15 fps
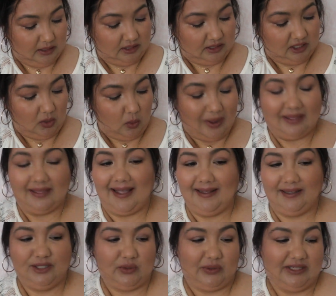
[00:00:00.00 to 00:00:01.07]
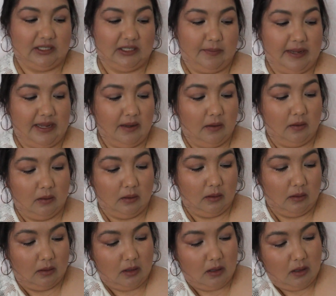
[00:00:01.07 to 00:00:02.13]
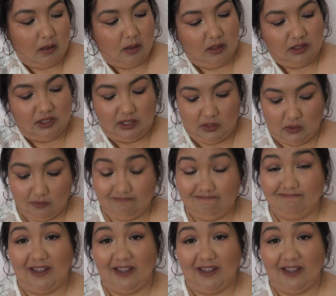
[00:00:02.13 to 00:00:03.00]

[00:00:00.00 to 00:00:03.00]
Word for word: It's the Wetlands recipe. So